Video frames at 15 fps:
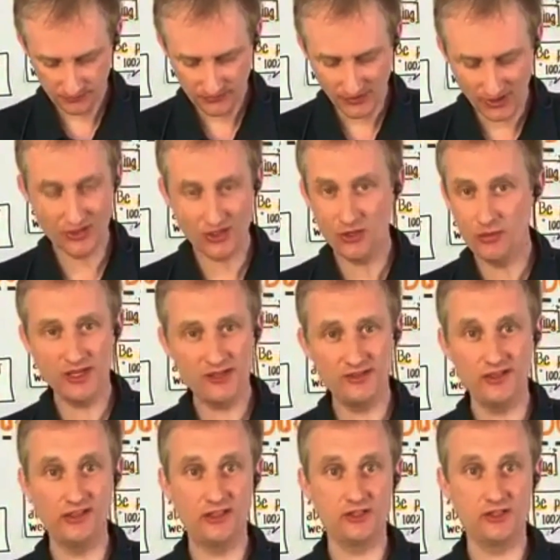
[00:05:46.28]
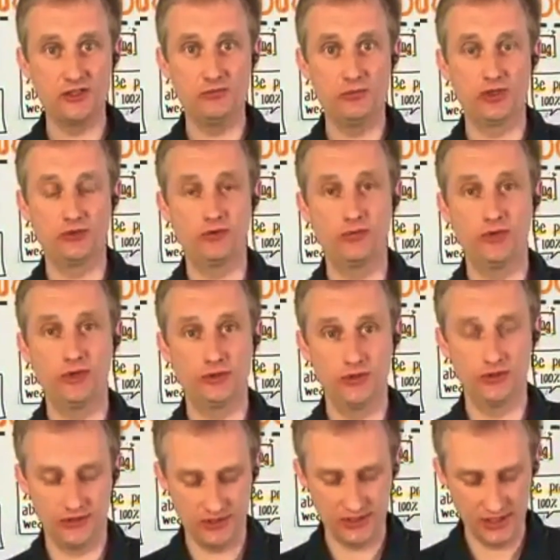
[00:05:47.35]
So I basically literally work remote
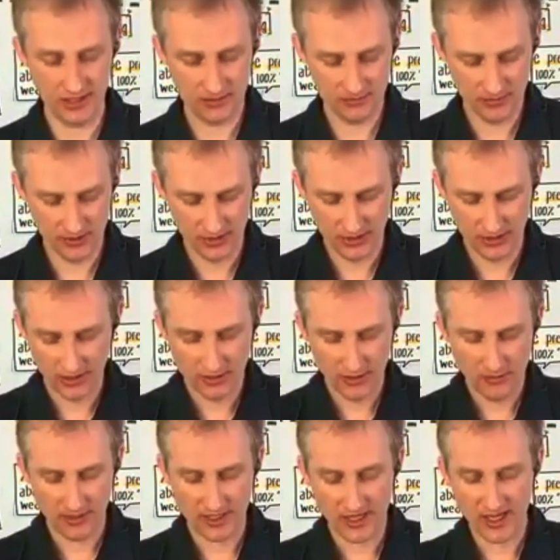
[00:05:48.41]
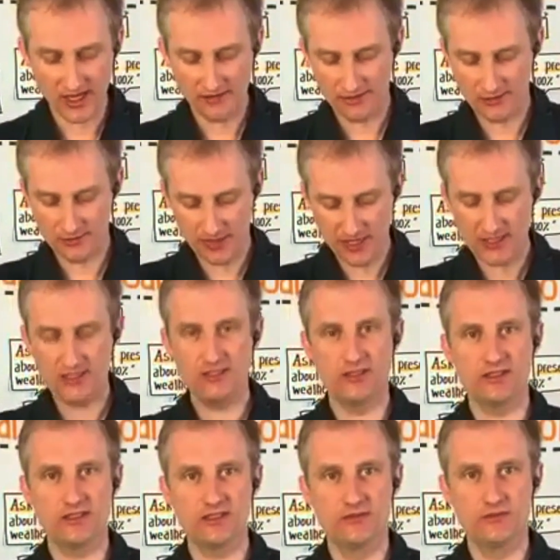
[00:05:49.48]
all the time, but I have
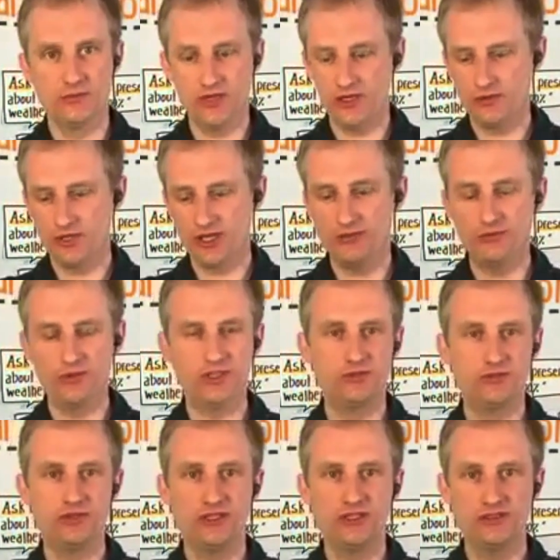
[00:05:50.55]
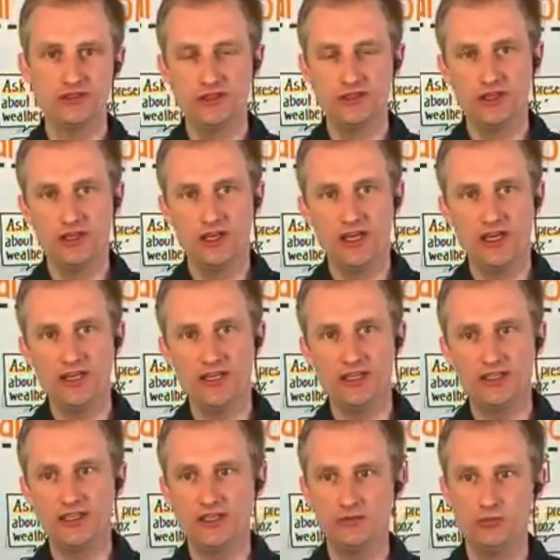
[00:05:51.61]
spaces where I can retreat and I
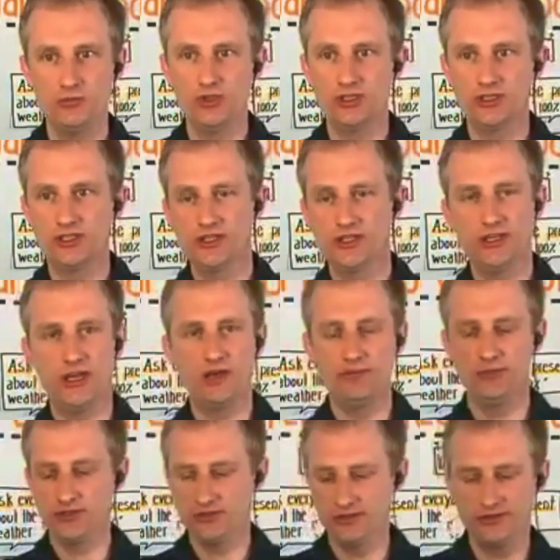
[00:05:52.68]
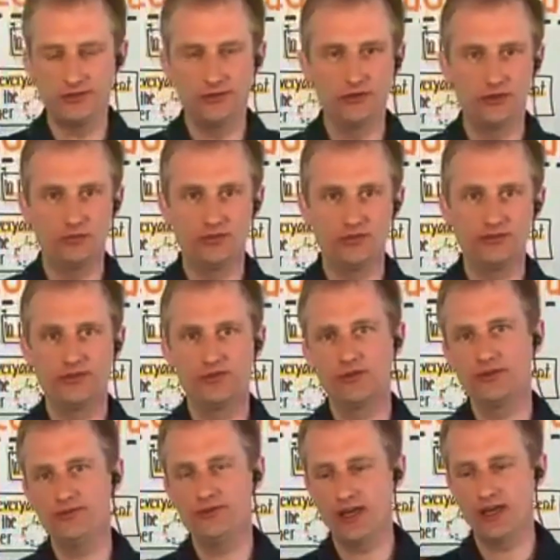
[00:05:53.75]
can work and I'm not disturbed. So
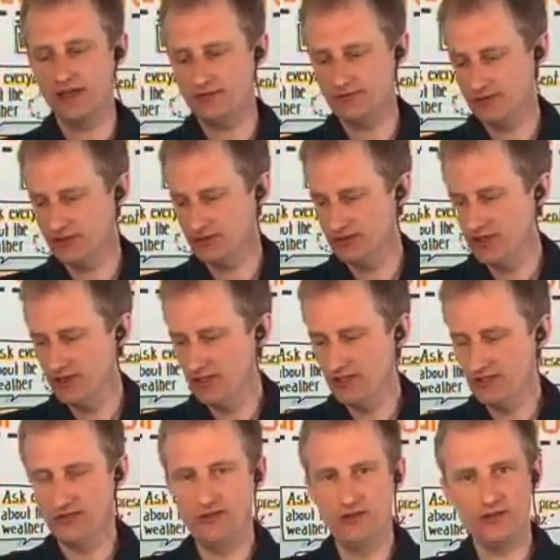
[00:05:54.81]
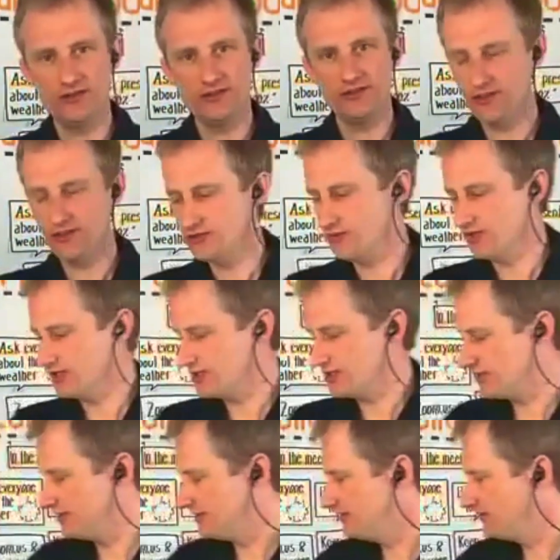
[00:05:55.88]
if you have not the
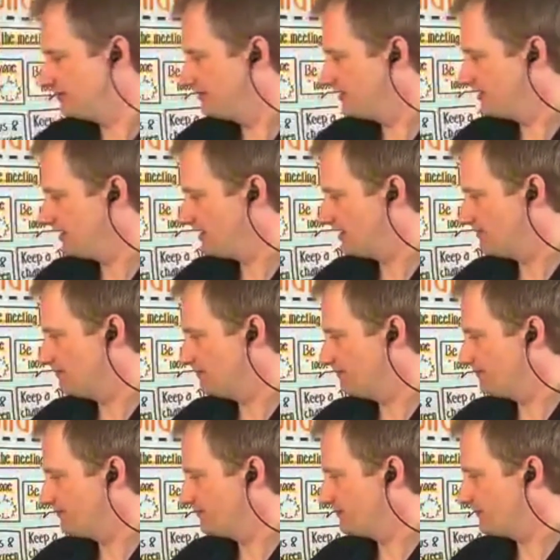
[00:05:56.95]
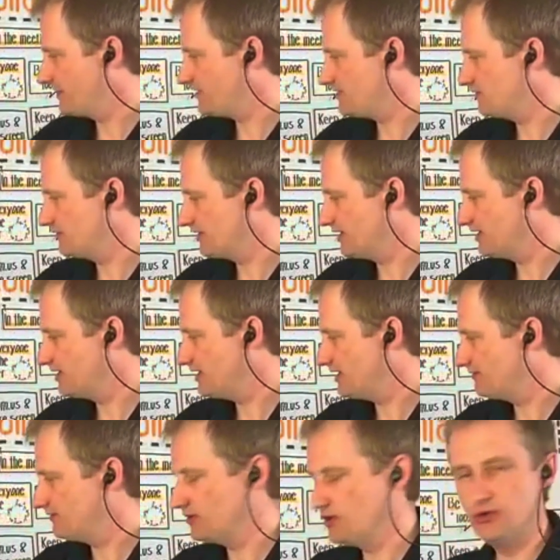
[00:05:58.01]
situation that you can have
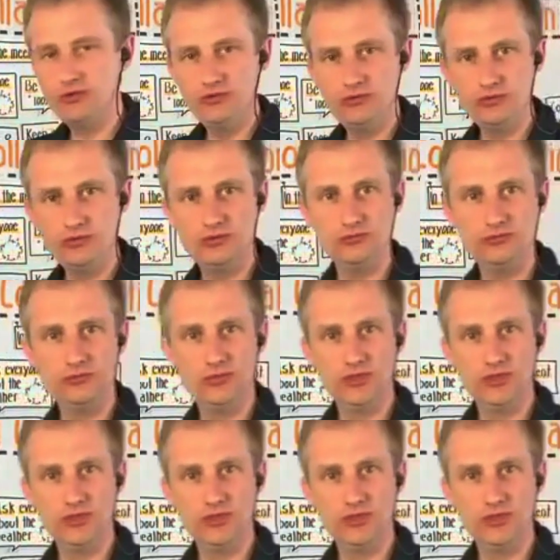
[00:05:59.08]
an own room,